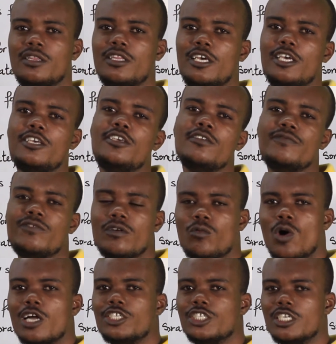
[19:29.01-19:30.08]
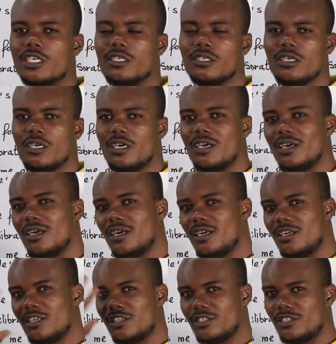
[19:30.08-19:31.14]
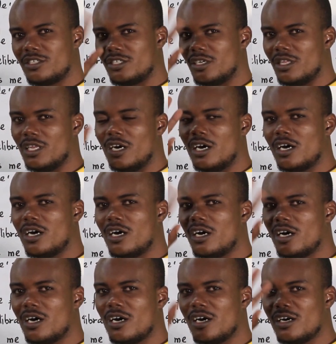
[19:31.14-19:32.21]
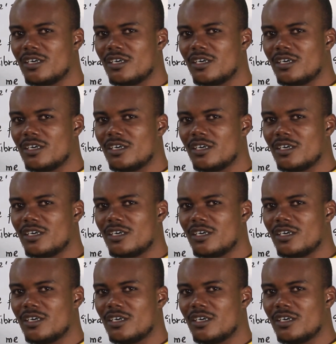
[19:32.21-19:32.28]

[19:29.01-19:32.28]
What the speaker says: Thank you for watching. So long.